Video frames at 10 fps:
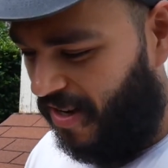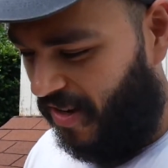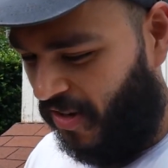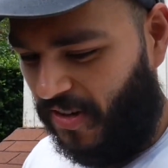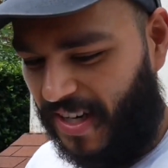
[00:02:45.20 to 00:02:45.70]

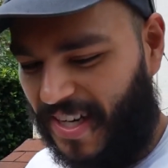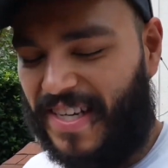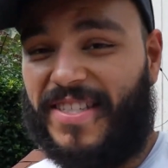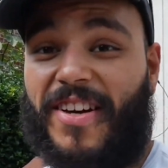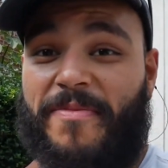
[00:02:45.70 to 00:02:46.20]
Alright
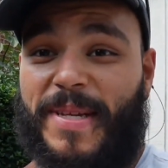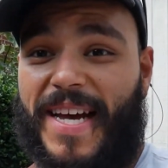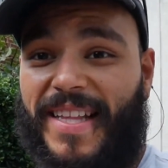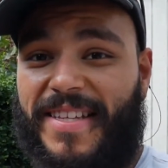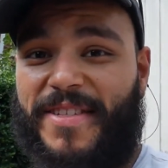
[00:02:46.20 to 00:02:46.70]
guys, so I've been
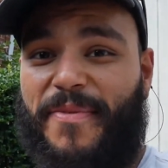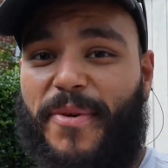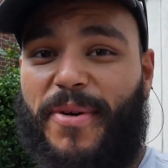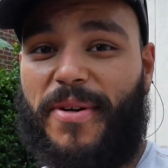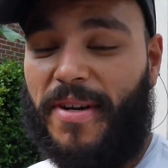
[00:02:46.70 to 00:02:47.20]
at this
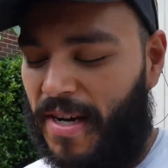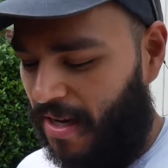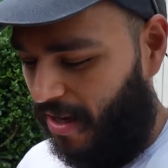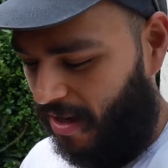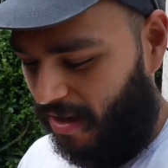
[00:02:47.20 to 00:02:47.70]
for
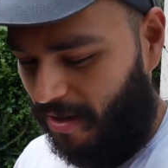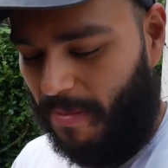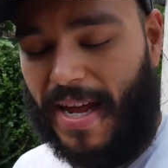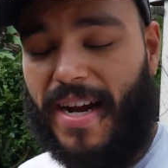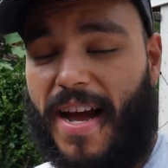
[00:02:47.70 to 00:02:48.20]

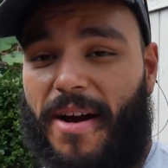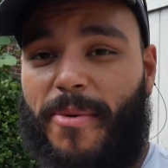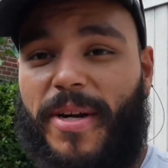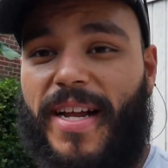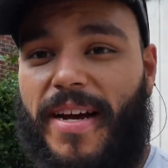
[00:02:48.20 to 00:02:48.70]
about an
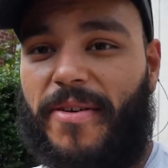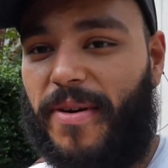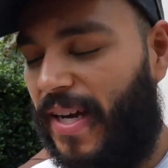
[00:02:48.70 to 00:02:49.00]
hour now,